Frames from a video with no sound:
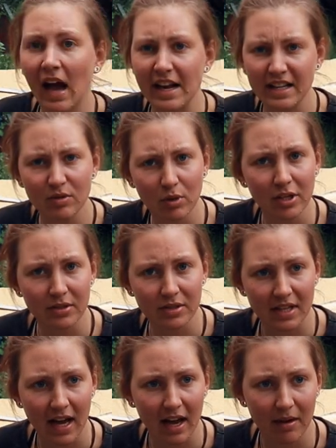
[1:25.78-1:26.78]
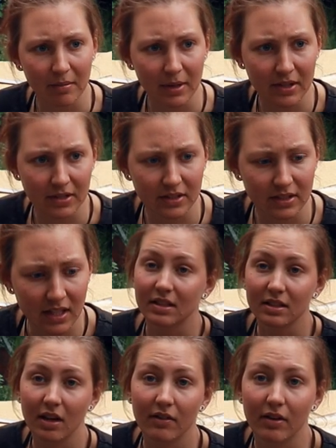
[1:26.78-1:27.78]
I didn't want to use that because
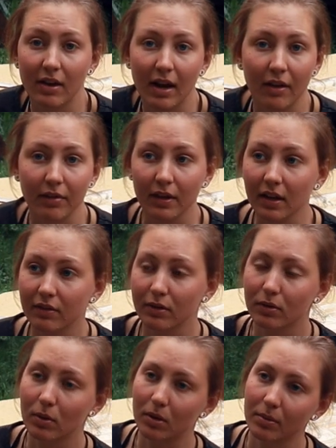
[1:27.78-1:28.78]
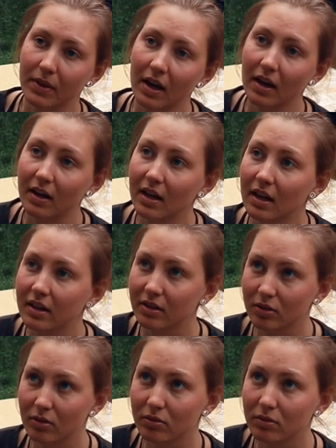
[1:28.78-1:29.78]
it's not very healthy if you work with that and
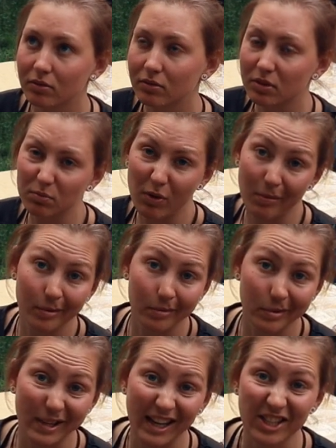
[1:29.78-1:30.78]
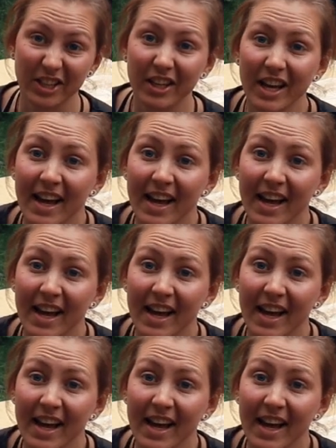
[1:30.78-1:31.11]
you don't use proper protection.